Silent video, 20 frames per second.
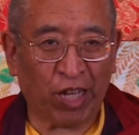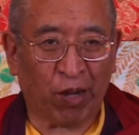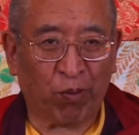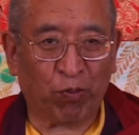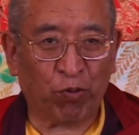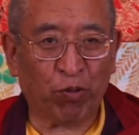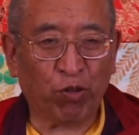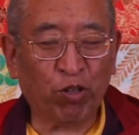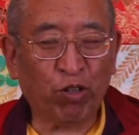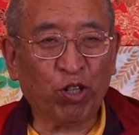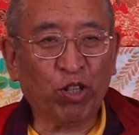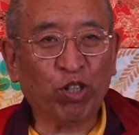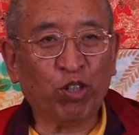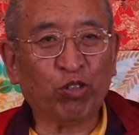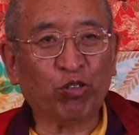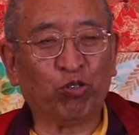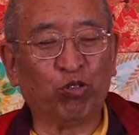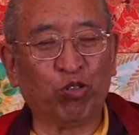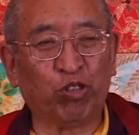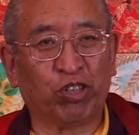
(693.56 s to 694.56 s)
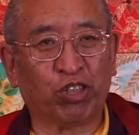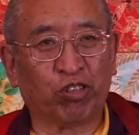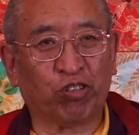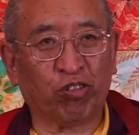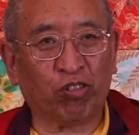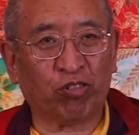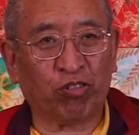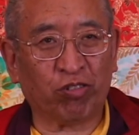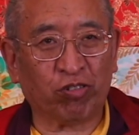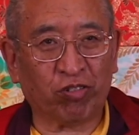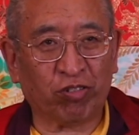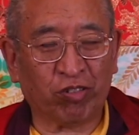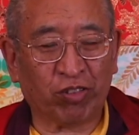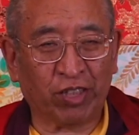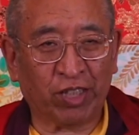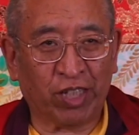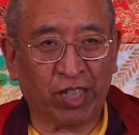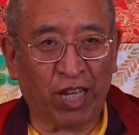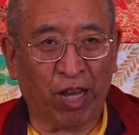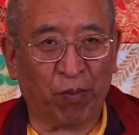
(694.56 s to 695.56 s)
But if your
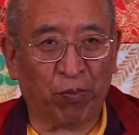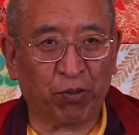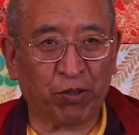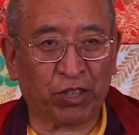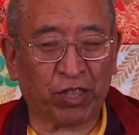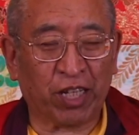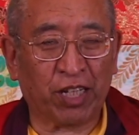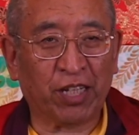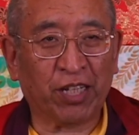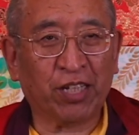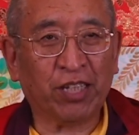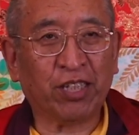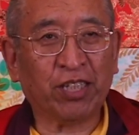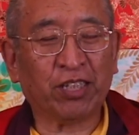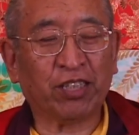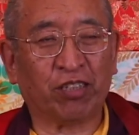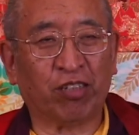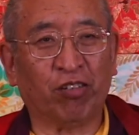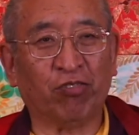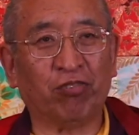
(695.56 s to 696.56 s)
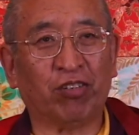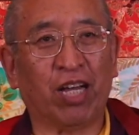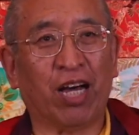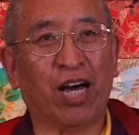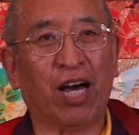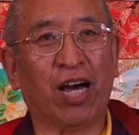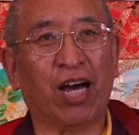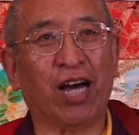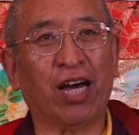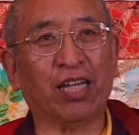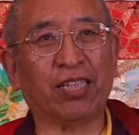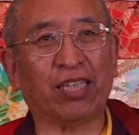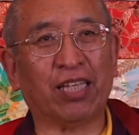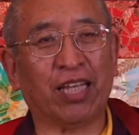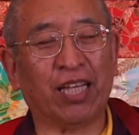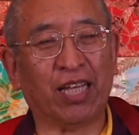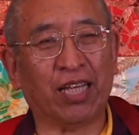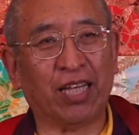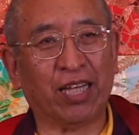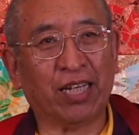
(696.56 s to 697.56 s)
initial or causal motivation is
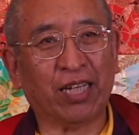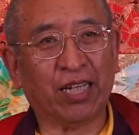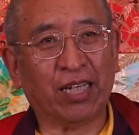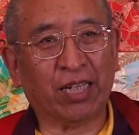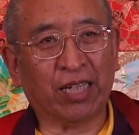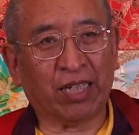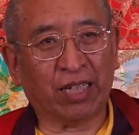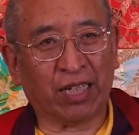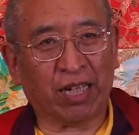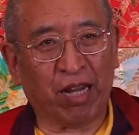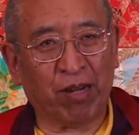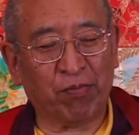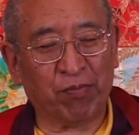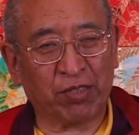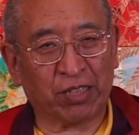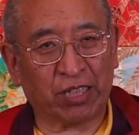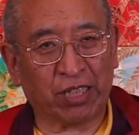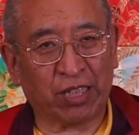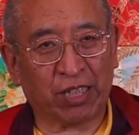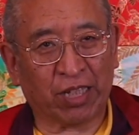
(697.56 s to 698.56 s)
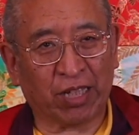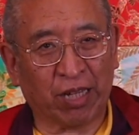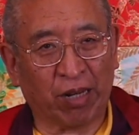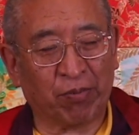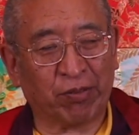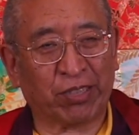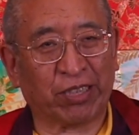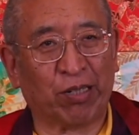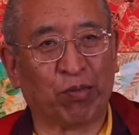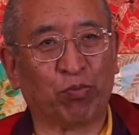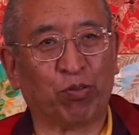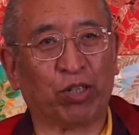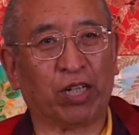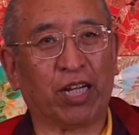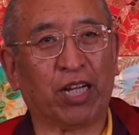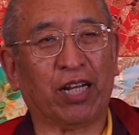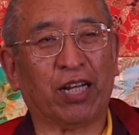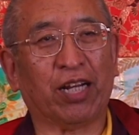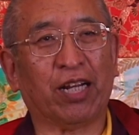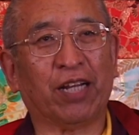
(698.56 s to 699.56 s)
somehow impure, you can still
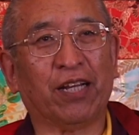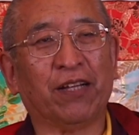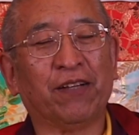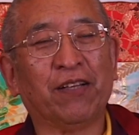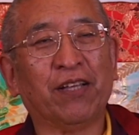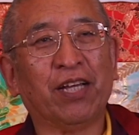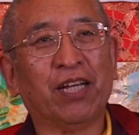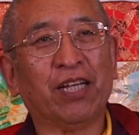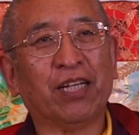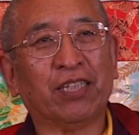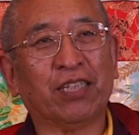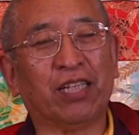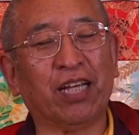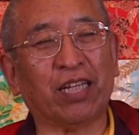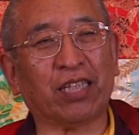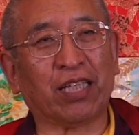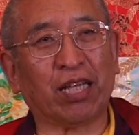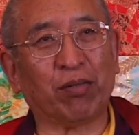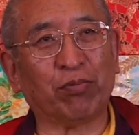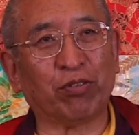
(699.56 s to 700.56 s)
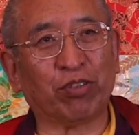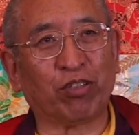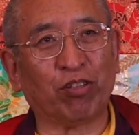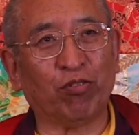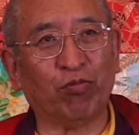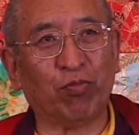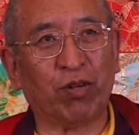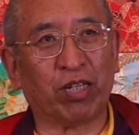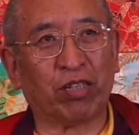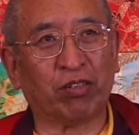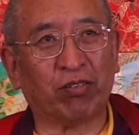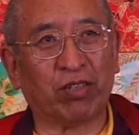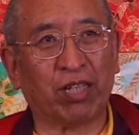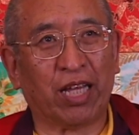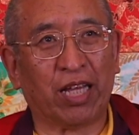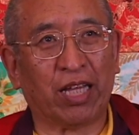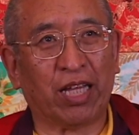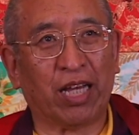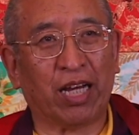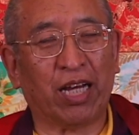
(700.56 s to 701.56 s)
make sure that your immediate
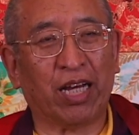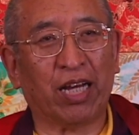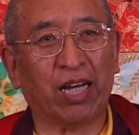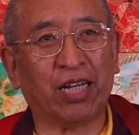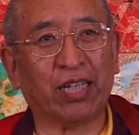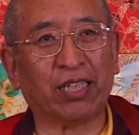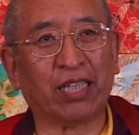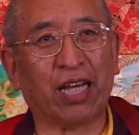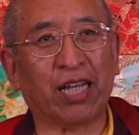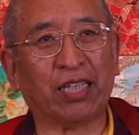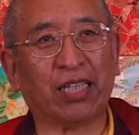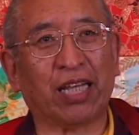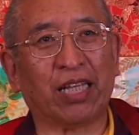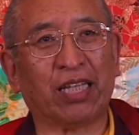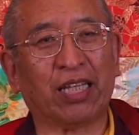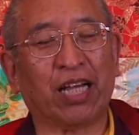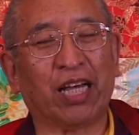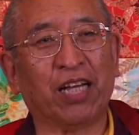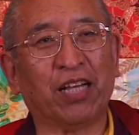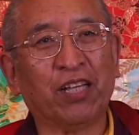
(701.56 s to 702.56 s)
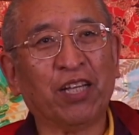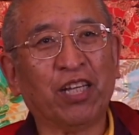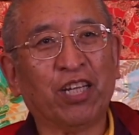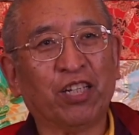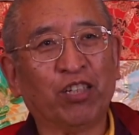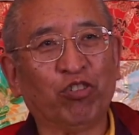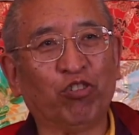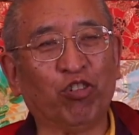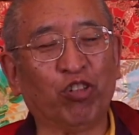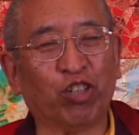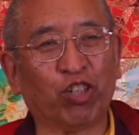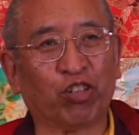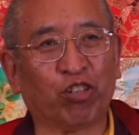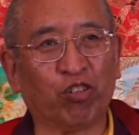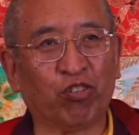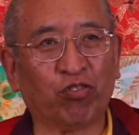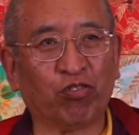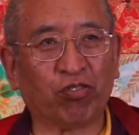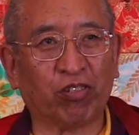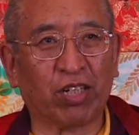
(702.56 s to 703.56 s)
motivation is impure by
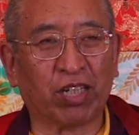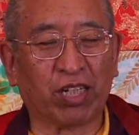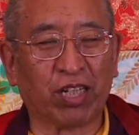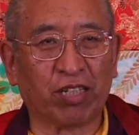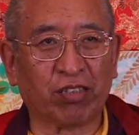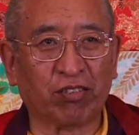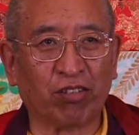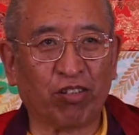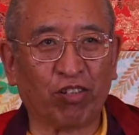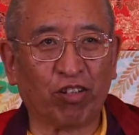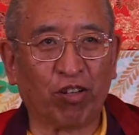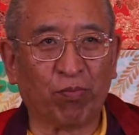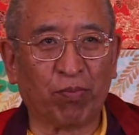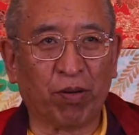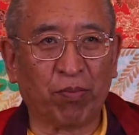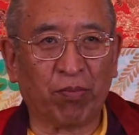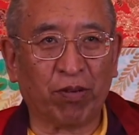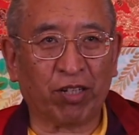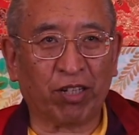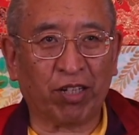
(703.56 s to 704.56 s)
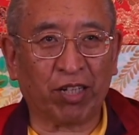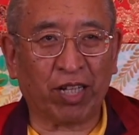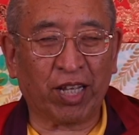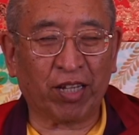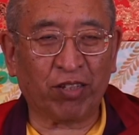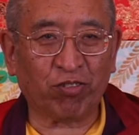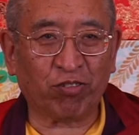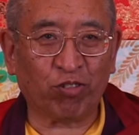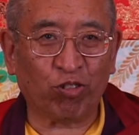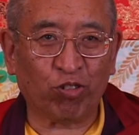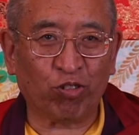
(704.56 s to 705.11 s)
consciously generating bodhicitta.